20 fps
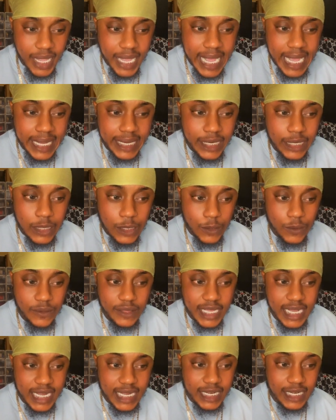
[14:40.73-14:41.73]
I know
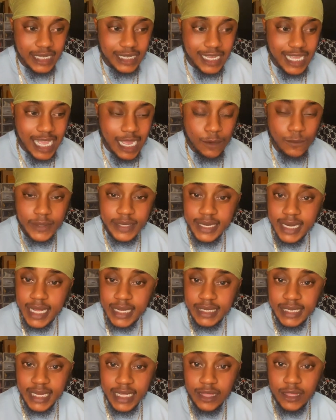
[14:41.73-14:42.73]
that I would
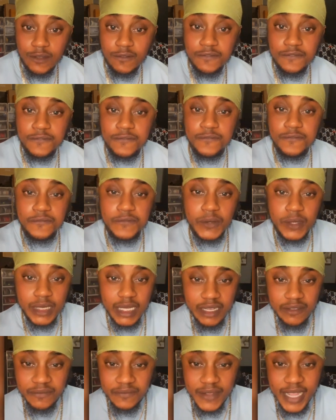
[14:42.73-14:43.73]
not get the full
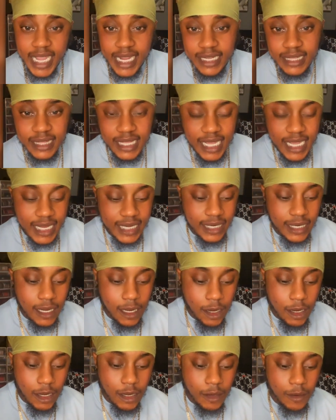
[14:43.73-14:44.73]
effect that
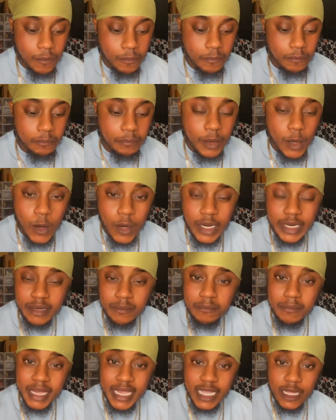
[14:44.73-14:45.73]
a
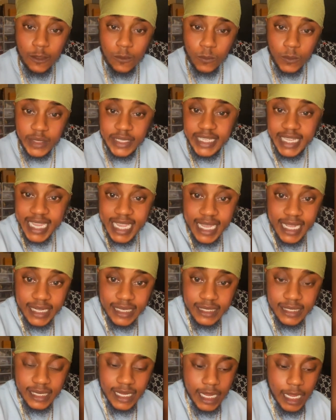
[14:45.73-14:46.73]
born male will
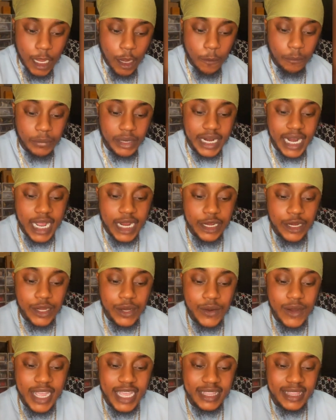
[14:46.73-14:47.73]
get, but I
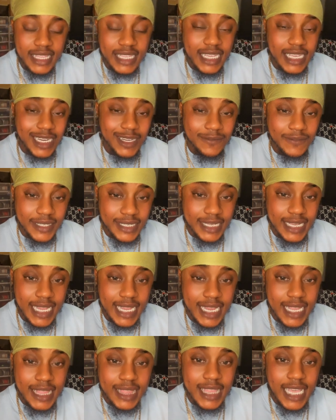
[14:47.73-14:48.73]
know at the end of the
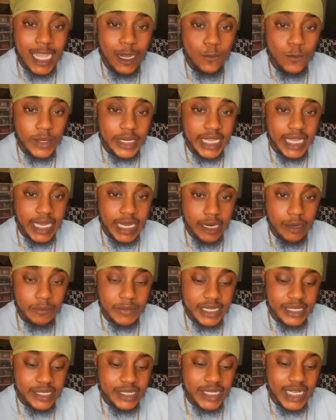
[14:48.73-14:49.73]
day that would carry
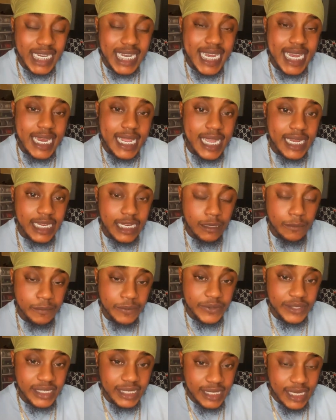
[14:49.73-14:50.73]
me to the
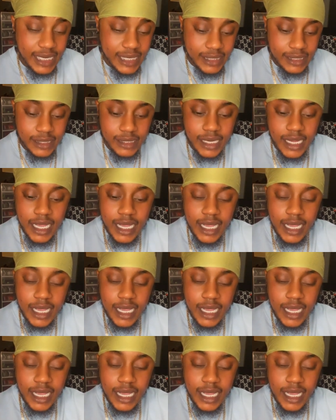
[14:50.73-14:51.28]
90%